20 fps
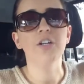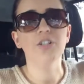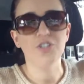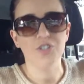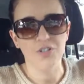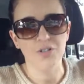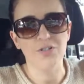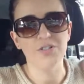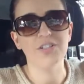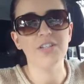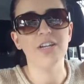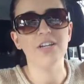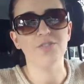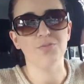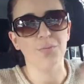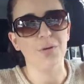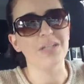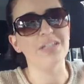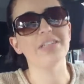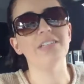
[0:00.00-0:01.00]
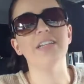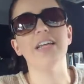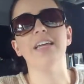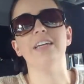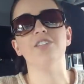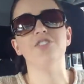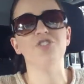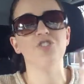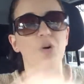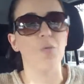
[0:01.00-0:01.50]
Tuesdays,
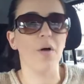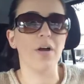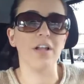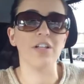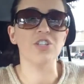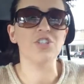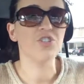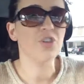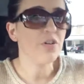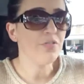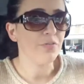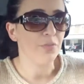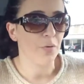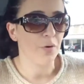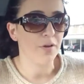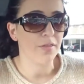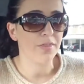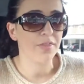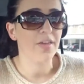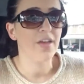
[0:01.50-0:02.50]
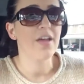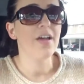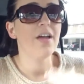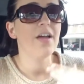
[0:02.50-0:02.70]
Wednesdays, so on and so forth.